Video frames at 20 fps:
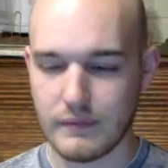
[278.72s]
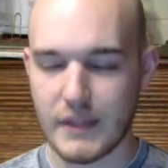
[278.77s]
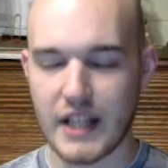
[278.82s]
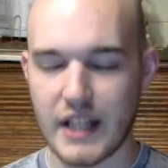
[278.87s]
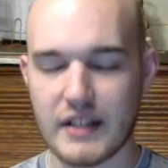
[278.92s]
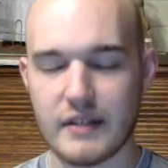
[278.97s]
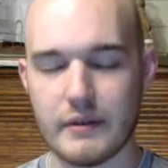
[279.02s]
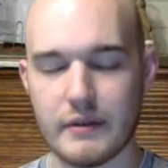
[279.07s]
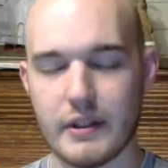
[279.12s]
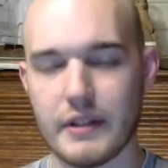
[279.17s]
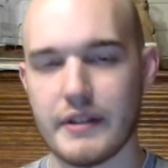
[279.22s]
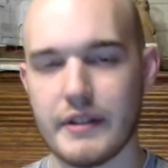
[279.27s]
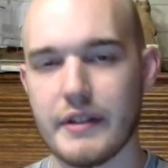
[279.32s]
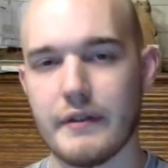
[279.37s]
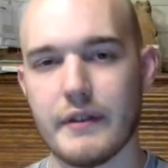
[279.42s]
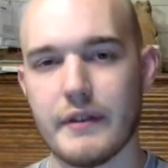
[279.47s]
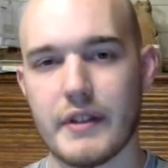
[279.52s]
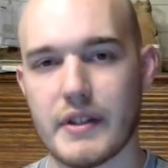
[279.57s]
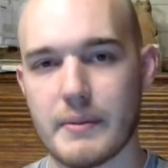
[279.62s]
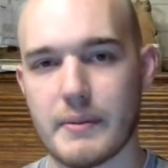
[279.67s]
a
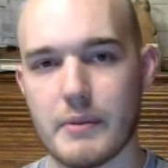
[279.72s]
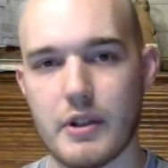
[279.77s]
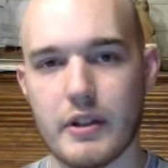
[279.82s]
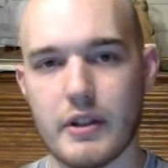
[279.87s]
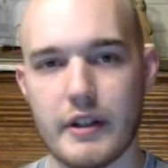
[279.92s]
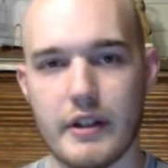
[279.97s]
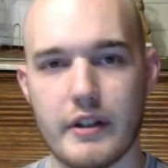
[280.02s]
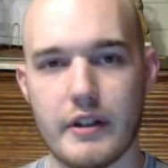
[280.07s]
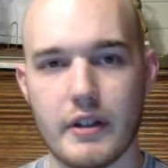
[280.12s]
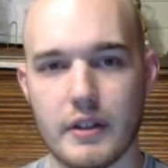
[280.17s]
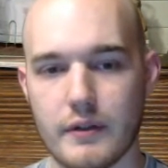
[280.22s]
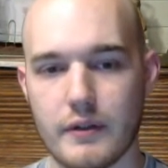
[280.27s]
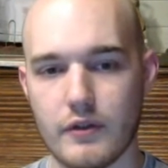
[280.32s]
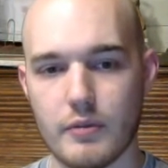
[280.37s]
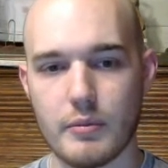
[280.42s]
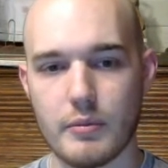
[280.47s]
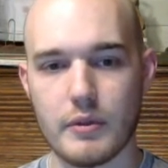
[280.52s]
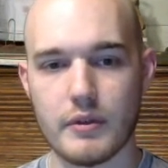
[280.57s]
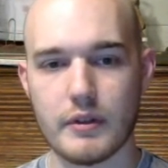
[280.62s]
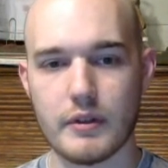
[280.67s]
relatively small area of the
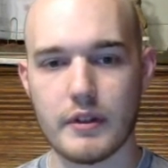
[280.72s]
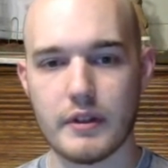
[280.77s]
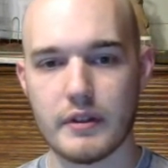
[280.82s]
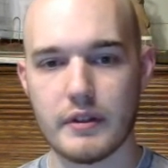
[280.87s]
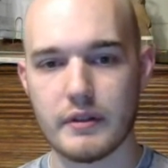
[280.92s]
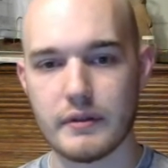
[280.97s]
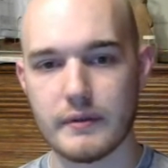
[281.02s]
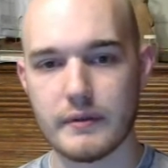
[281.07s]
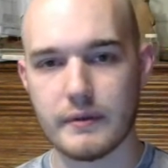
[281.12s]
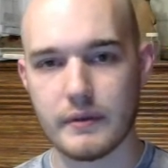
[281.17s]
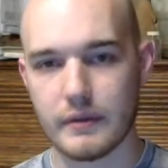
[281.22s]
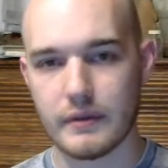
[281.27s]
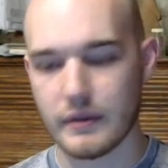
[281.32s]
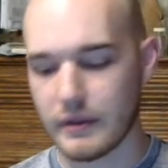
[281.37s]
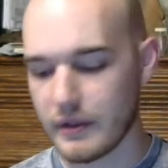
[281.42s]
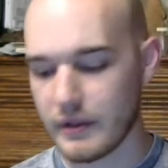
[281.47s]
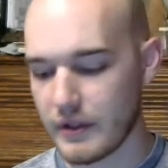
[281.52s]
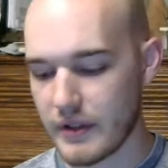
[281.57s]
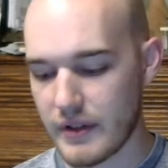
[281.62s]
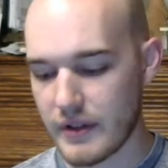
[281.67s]
board,
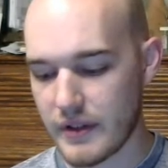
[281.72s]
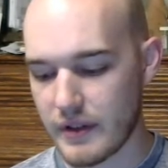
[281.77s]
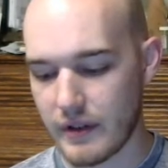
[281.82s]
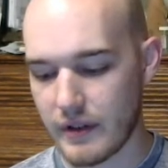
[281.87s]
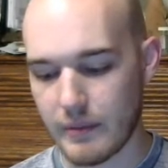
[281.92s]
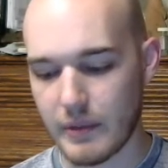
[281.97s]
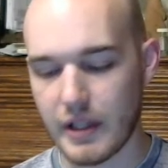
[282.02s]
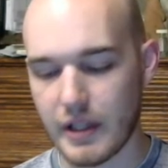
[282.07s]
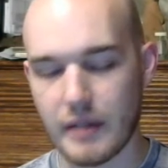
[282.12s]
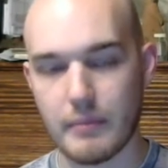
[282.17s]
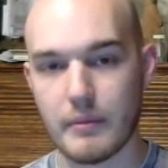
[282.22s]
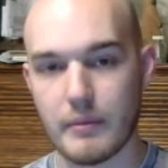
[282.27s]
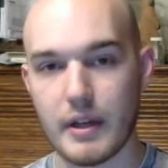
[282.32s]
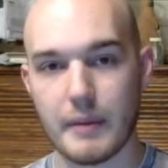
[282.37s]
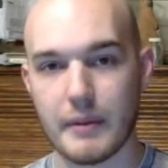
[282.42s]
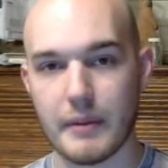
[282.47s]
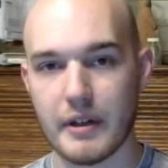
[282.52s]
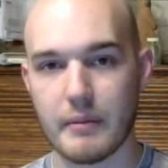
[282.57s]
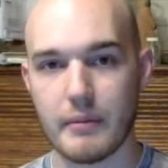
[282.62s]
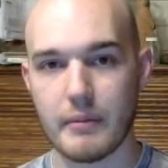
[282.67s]
so I'm
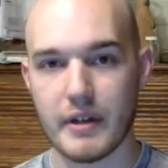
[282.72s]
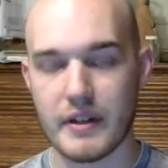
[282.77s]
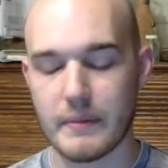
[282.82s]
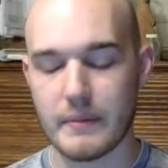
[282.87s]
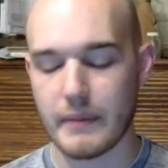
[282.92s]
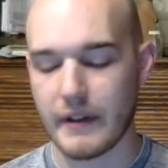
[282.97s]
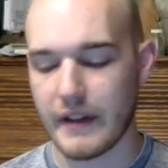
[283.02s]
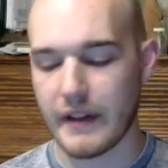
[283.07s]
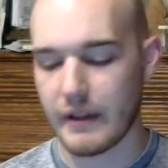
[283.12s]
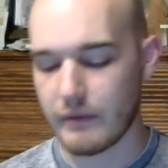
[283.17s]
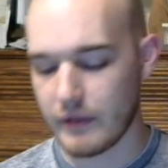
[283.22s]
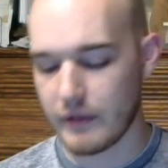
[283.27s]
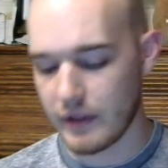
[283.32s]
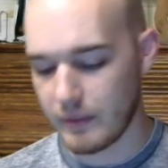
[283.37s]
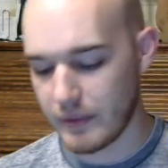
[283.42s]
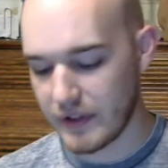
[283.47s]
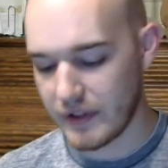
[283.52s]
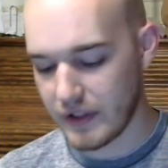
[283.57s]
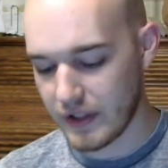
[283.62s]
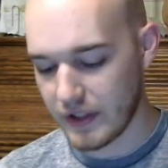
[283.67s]
not impressed by that one in
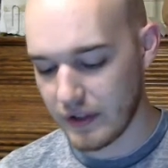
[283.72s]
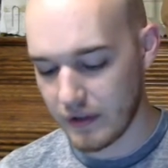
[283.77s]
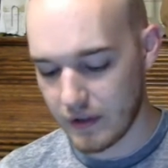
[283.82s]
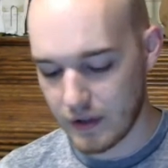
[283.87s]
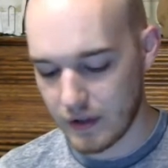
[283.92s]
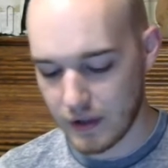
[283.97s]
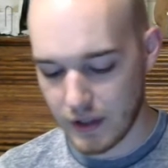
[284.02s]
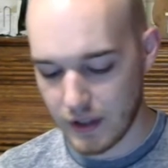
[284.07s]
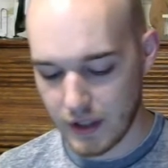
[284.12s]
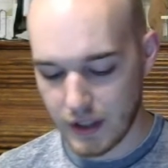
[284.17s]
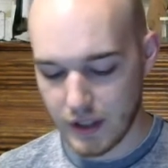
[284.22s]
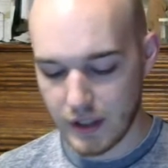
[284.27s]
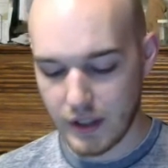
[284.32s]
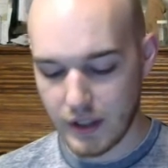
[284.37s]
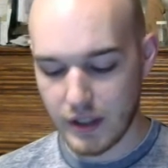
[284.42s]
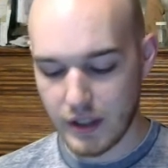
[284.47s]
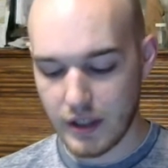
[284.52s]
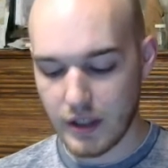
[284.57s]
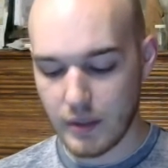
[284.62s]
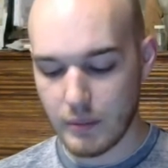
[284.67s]
particular.
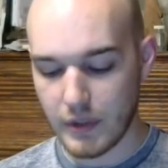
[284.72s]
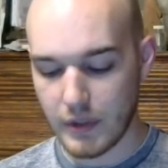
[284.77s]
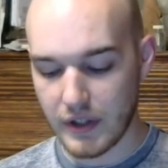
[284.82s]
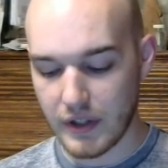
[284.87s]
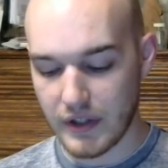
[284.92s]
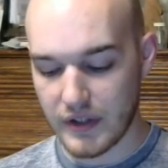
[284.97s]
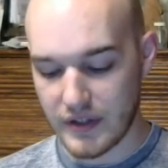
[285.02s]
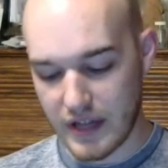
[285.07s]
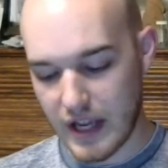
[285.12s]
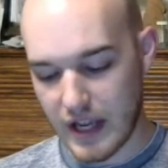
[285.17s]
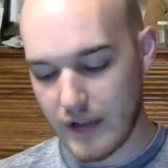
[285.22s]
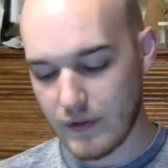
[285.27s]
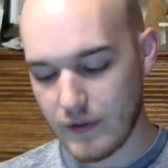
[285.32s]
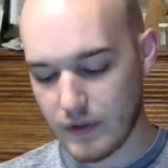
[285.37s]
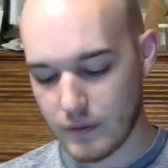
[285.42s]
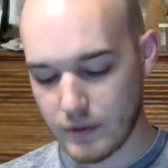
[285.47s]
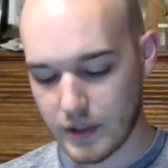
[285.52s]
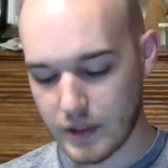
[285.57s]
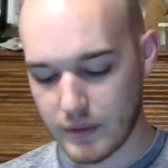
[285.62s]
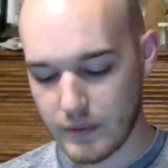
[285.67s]
But the Skaven
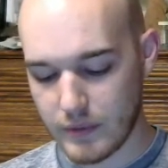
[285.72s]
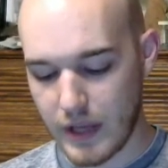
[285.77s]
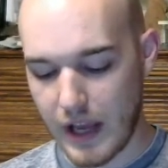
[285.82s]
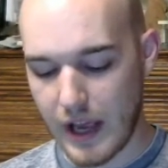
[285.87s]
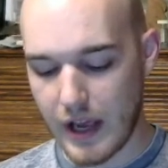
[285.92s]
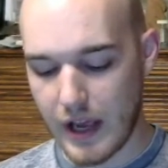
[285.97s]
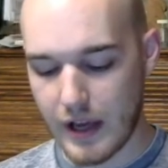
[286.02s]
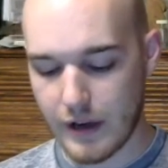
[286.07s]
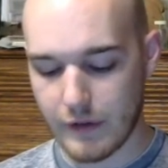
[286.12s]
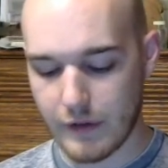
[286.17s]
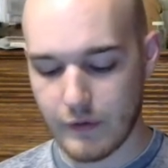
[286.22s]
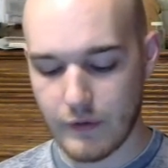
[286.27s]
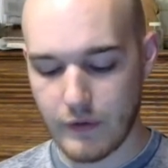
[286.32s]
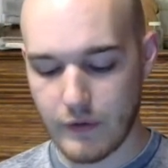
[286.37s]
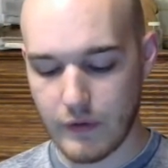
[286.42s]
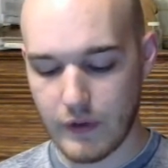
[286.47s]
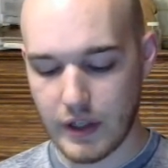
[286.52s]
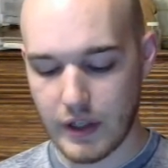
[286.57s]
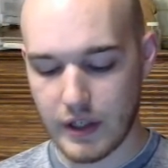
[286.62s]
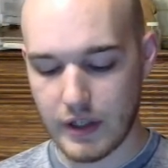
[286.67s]
one, we
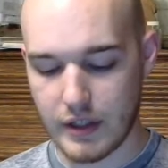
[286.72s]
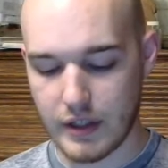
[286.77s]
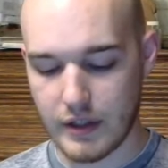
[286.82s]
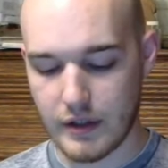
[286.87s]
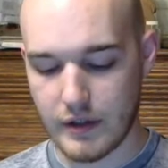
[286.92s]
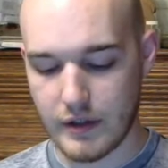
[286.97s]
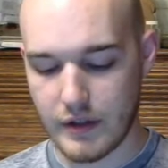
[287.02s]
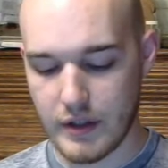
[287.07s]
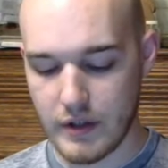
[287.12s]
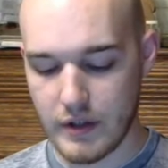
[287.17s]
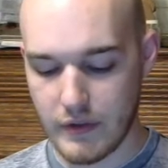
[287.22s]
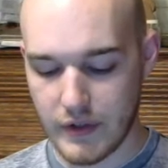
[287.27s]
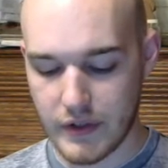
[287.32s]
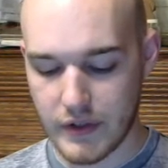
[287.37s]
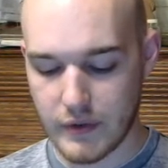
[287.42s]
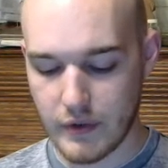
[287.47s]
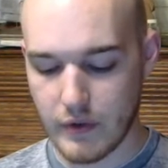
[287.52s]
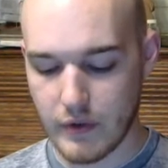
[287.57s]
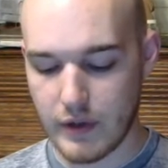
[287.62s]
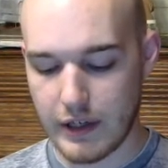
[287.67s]
have the units
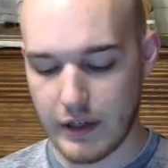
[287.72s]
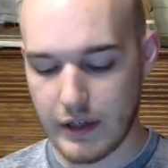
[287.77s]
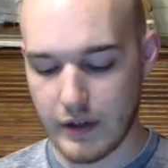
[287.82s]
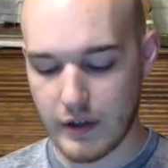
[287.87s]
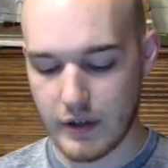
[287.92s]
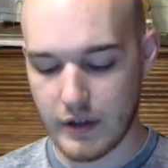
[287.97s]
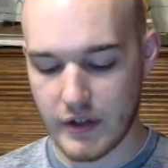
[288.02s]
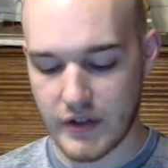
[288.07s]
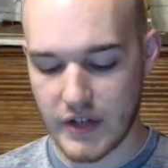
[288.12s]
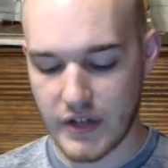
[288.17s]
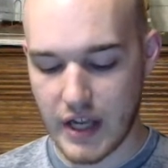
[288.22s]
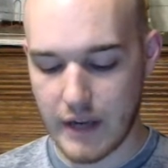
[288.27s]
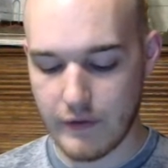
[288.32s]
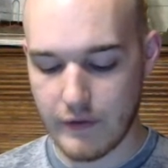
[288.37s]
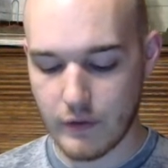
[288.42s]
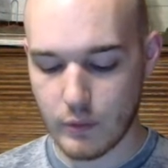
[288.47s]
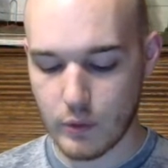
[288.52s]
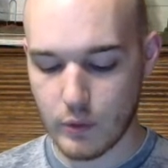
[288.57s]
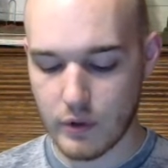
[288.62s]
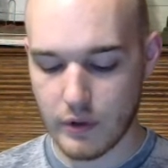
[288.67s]
required are a
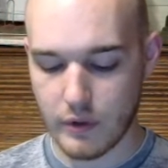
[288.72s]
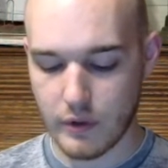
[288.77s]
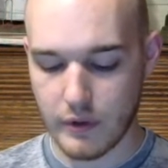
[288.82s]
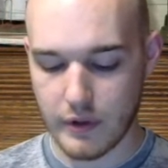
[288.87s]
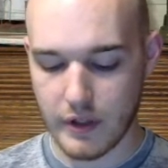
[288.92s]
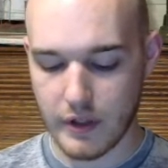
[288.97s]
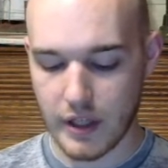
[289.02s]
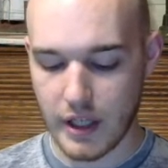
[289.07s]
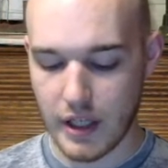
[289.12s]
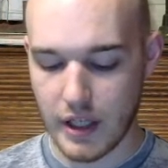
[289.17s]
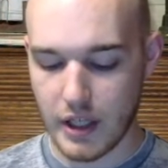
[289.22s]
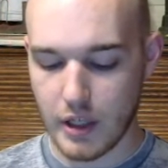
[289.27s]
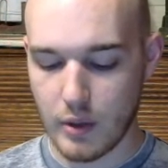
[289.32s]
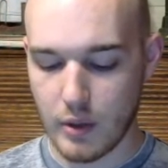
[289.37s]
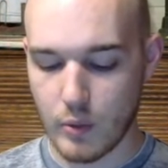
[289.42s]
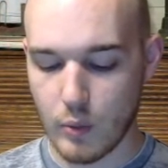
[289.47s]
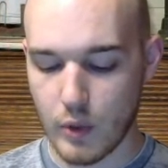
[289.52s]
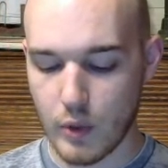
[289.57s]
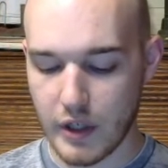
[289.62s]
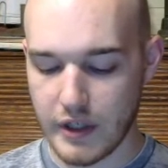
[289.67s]
Skaven Warlord,
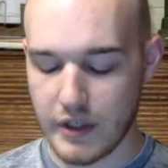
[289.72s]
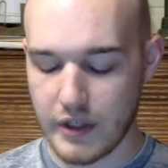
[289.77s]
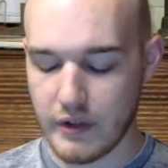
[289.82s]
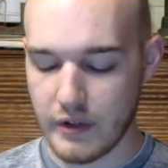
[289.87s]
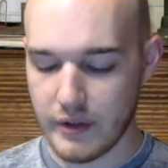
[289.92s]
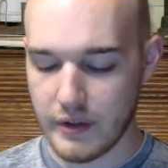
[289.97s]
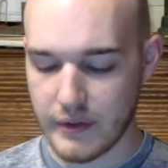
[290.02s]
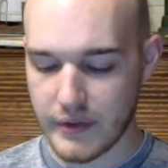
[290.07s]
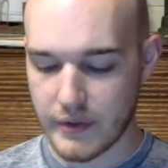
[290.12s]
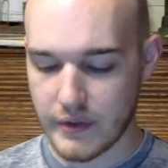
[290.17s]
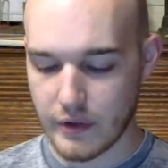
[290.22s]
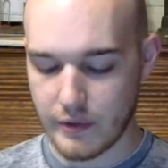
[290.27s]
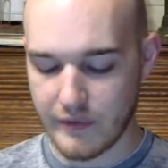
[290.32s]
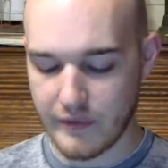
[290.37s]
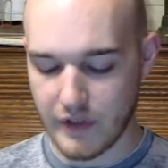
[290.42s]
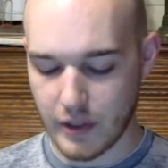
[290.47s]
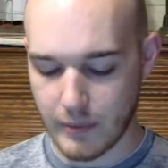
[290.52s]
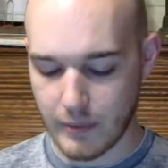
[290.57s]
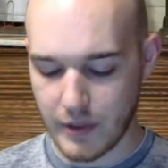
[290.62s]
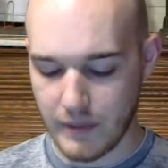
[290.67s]
1 unit of Storm
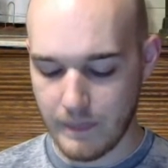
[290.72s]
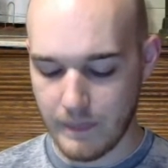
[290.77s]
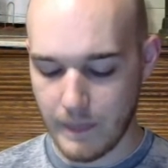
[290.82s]
Vermin,